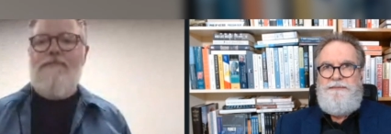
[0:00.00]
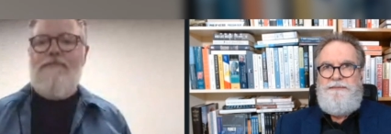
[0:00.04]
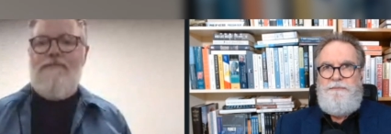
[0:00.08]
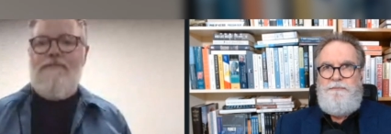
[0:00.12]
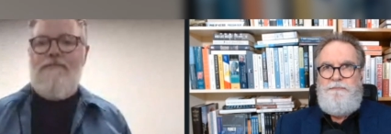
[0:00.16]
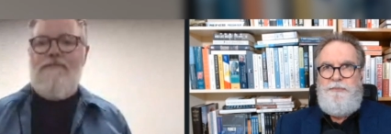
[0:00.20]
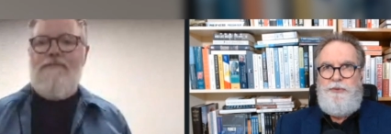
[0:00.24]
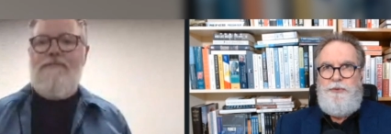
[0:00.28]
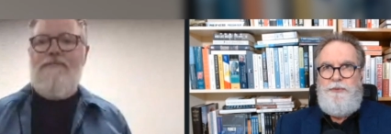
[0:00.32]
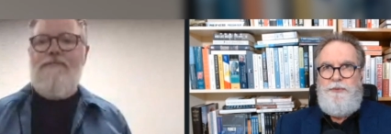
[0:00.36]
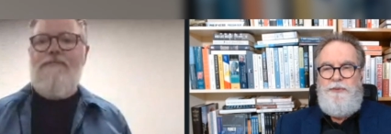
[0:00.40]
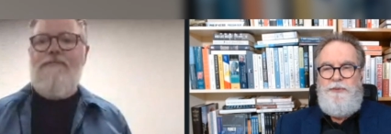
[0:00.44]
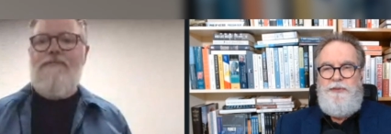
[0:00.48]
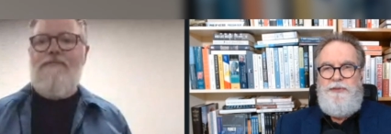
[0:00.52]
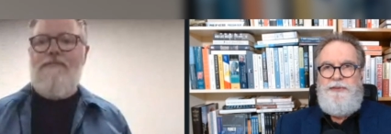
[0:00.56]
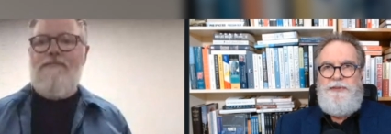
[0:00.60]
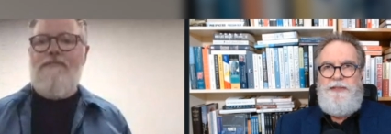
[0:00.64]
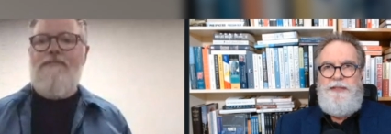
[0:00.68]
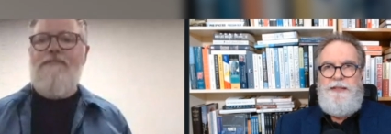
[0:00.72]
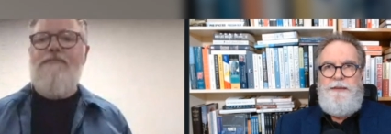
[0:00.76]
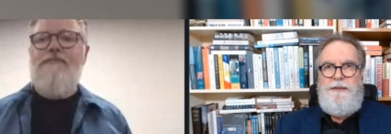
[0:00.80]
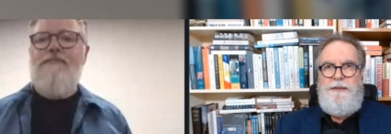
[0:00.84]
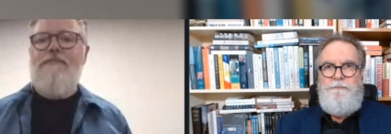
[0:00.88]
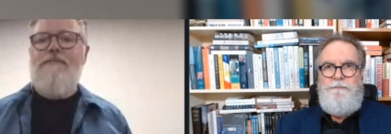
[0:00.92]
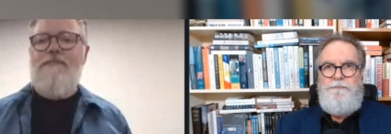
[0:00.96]
Speaker 1: booths.
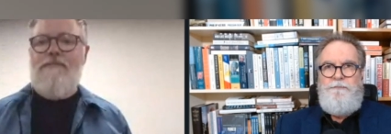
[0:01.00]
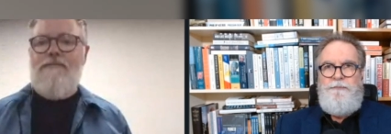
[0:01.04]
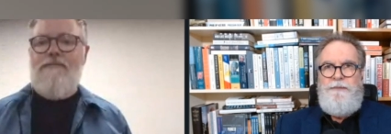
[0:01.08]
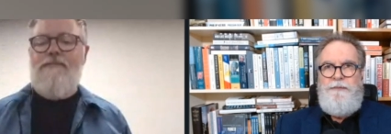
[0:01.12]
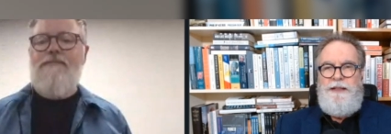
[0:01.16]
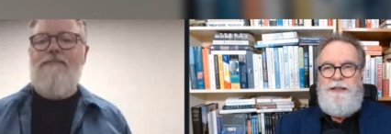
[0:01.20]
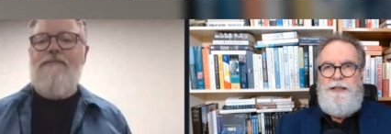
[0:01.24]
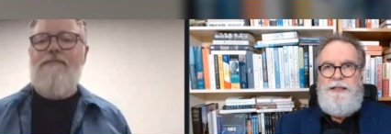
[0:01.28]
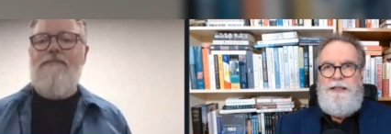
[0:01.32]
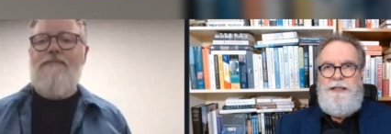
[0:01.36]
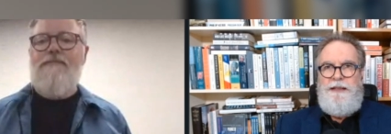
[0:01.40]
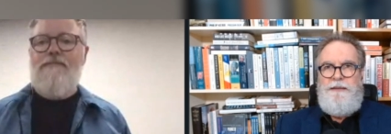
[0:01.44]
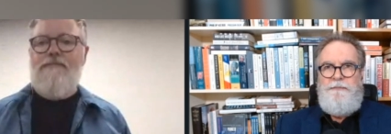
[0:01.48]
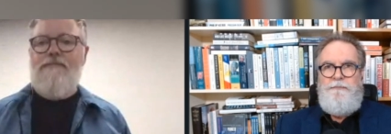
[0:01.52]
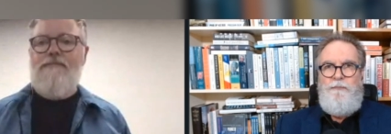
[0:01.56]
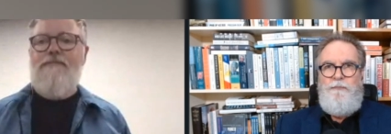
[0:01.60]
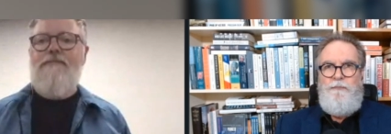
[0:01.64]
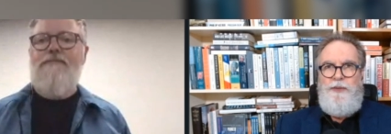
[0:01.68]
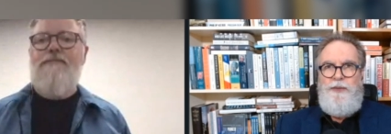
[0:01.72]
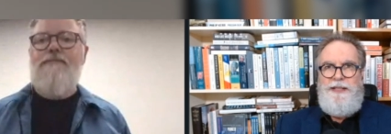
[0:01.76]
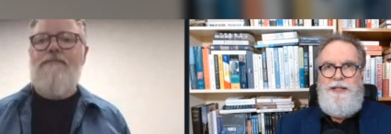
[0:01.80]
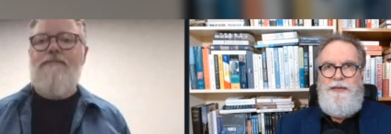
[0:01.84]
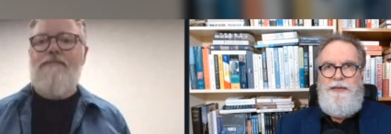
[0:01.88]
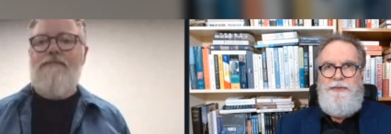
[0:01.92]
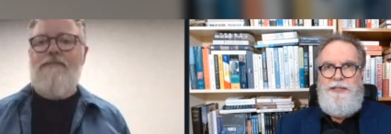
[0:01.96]
Mm. Um, one
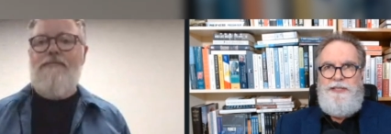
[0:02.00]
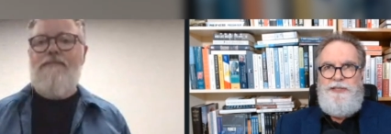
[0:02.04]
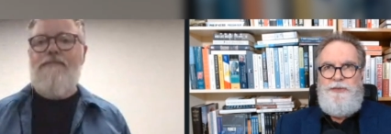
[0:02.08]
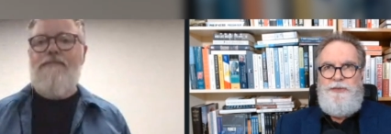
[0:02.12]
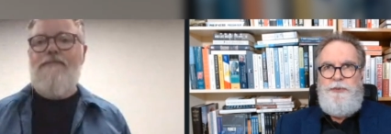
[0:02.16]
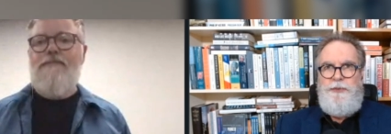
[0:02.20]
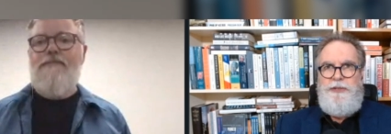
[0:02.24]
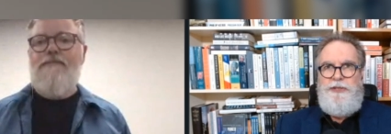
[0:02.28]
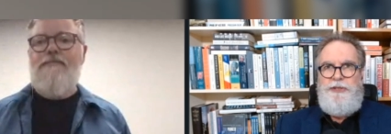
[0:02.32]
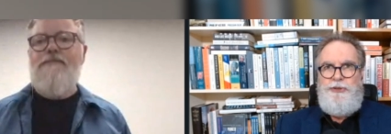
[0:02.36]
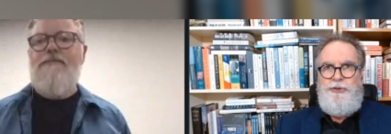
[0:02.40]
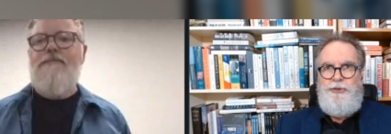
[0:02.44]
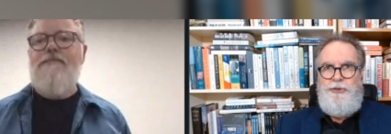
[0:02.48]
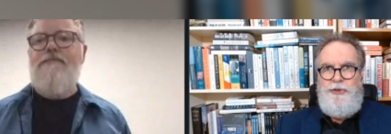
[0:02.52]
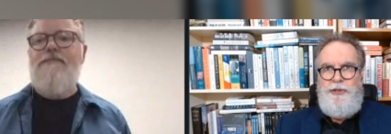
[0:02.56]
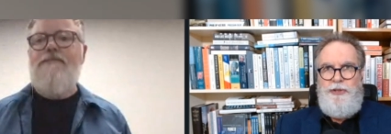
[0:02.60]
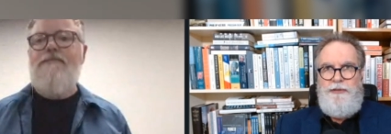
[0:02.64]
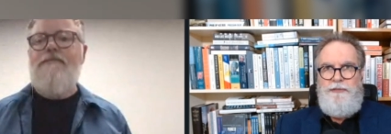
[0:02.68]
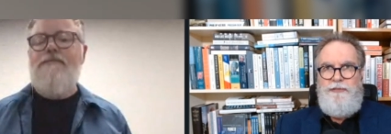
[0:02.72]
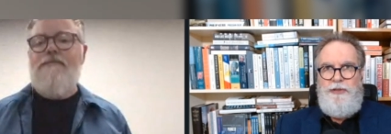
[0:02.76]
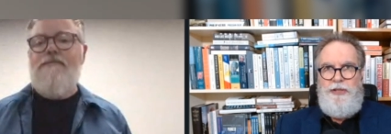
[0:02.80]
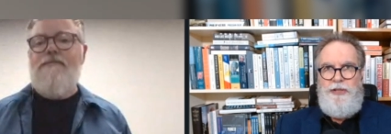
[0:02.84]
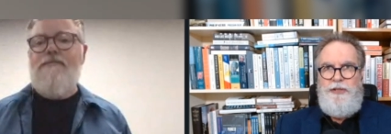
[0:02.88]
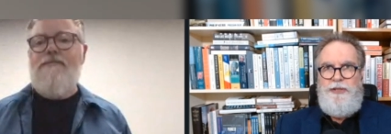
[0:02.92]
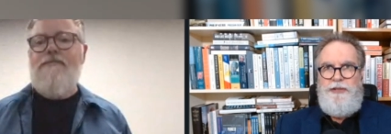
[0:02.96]
of the things we should have
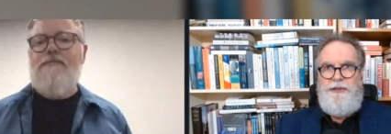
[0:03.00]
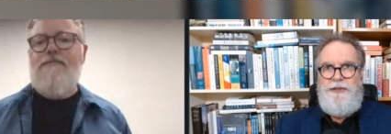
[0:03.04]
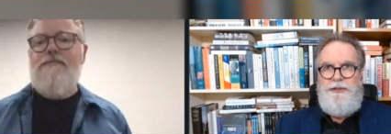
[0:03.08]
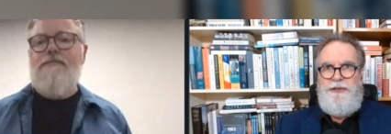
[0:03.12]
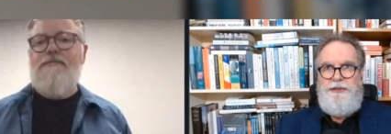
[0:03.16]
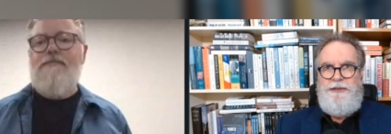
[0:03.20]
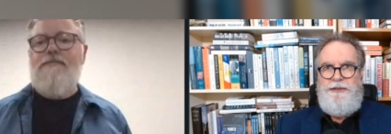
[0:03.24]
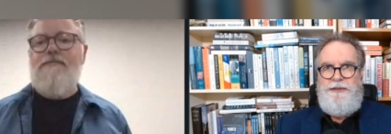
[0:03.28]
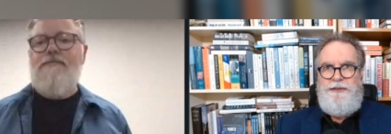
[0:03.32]
learned